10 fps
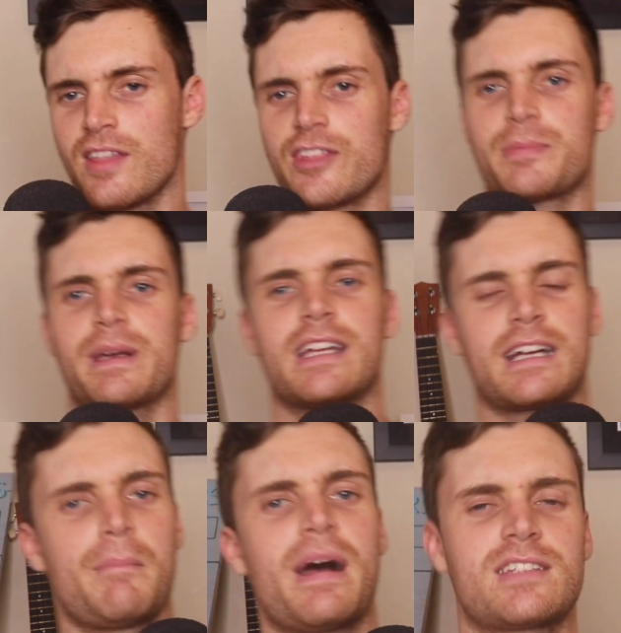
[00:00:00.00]
there's been like
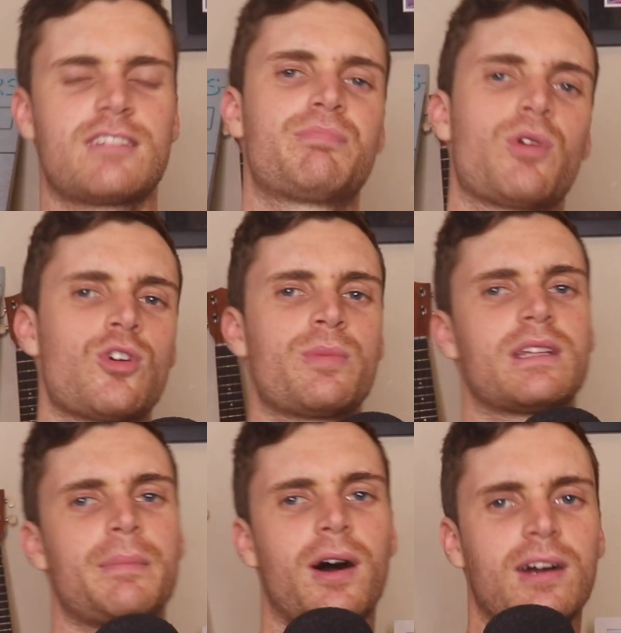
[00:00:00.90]
a massive boom in
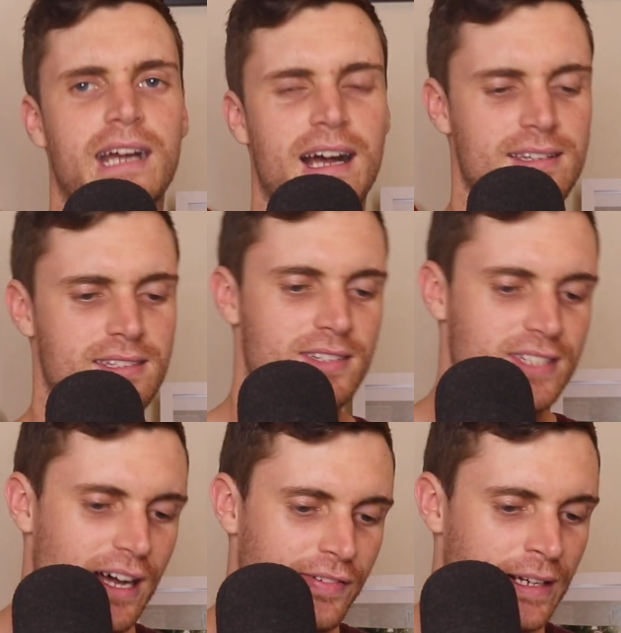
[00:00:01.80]
the podcasts and
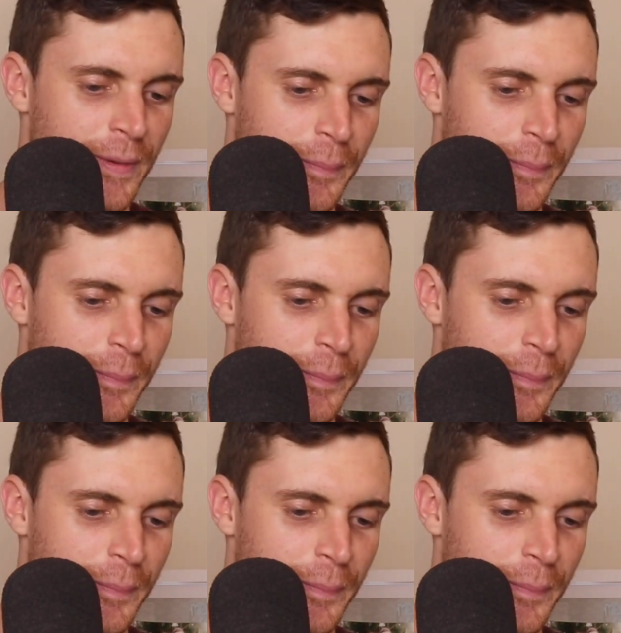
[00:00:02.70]
stuff.